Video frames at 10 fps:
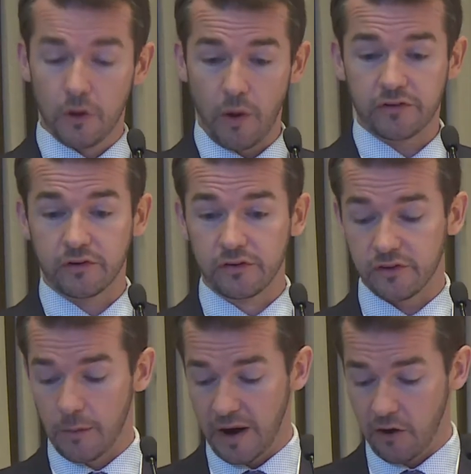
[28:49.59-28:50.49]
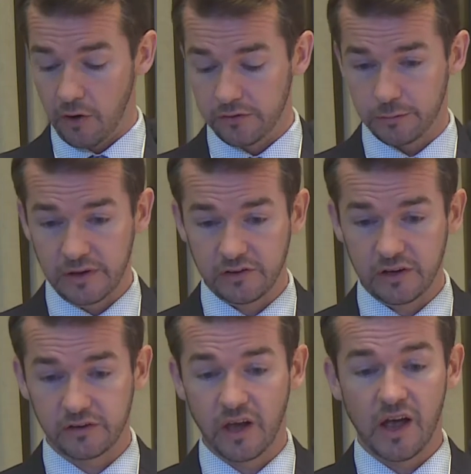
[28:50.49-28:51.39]
questions about our own
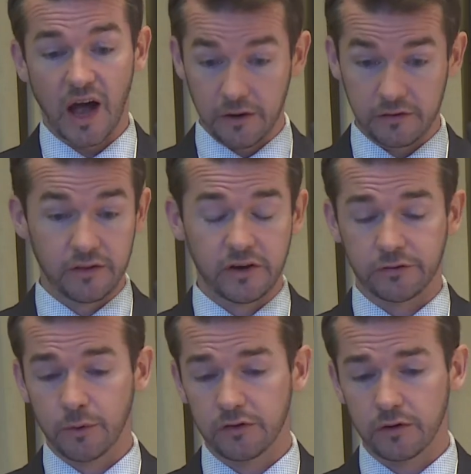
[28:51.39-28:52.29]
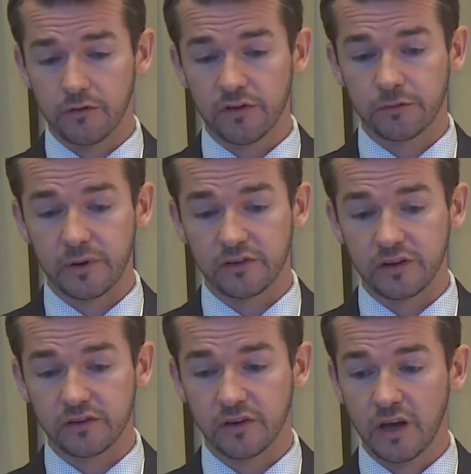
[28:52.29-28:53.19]
species and the dispersal of other
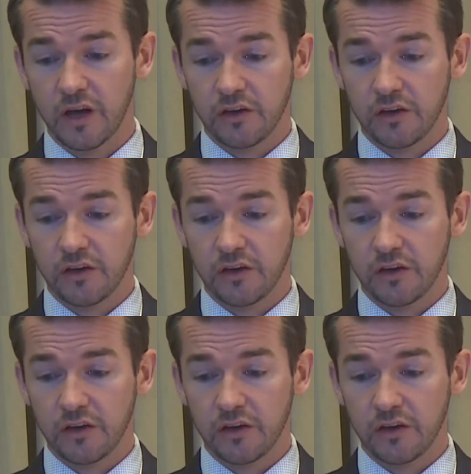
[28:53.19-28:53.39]
species.